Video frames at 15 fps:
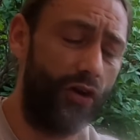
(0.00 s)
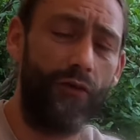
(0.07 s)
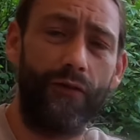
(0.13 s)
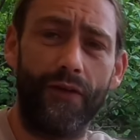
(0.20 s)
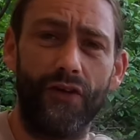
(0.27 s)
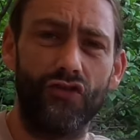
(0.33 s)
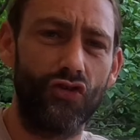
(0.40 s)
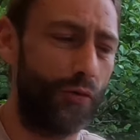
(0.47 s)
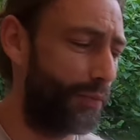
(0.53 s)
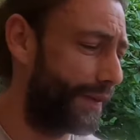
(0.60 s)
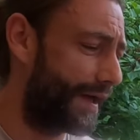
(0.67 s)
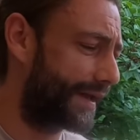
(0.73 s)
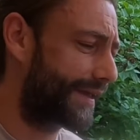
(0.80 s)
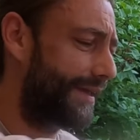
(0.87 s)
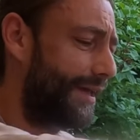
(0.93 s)
over the top of
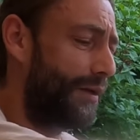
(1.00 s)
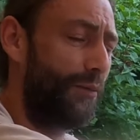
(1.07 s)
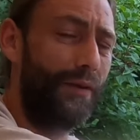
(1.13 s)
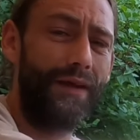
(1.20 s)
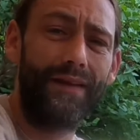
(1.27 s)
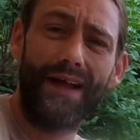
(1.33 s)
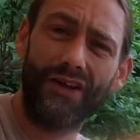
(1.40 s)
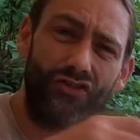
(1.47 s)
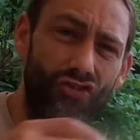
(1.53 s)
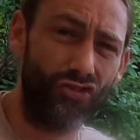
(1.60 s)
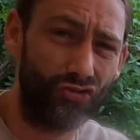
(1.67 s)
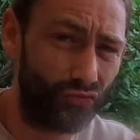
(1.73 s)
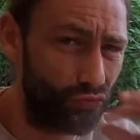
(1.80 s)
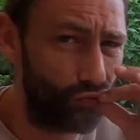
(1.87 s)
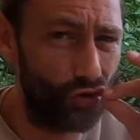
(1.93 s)
that kiwi. That
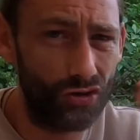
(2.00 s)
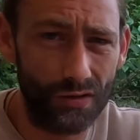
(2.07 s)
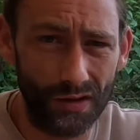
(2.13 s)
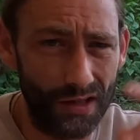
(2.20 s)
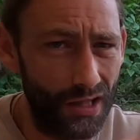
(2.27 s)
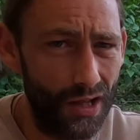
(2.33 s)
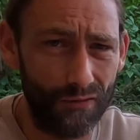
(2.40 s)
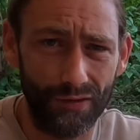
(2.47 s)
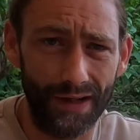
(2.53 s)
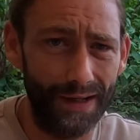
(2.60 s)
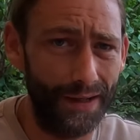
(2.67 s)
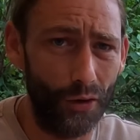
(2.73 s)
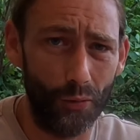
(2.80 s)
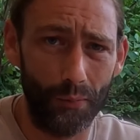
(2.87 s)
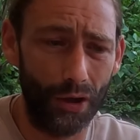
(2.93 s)
just lovely
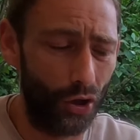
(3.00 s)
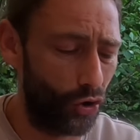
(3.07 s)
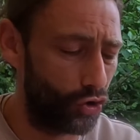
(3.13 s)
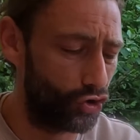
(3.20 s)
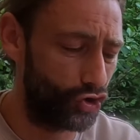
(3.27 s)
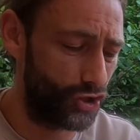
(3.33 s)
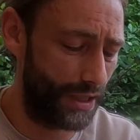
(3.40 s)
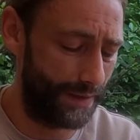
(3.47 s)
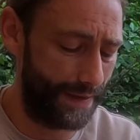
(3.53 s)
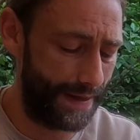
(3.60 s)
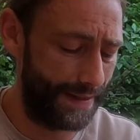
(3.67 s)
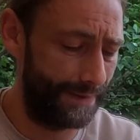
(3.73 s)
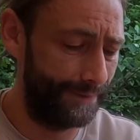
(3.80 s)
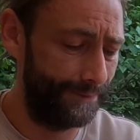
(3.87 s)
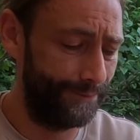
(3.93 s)
little melange,
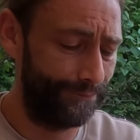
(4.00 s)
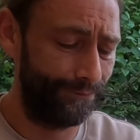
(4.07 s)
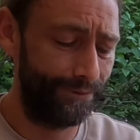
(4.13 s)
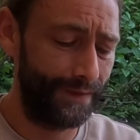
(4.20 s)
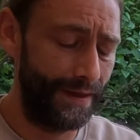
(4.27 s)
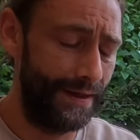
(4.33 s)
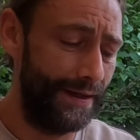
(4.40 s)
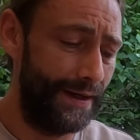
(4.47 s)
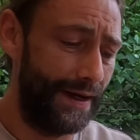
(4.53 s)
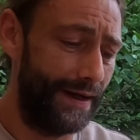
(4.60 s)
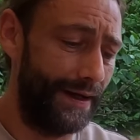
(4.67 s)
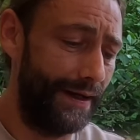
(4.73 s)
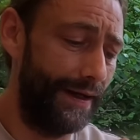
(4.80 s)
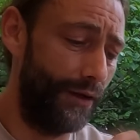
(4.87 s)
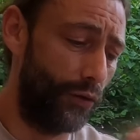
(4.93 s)
that,
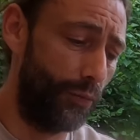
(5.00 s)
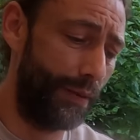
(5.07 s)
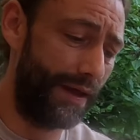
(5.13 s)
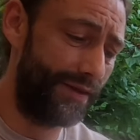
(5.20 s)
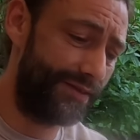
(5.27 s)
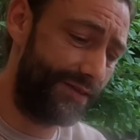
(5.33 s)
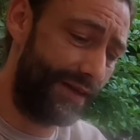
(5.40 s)
and a little bit of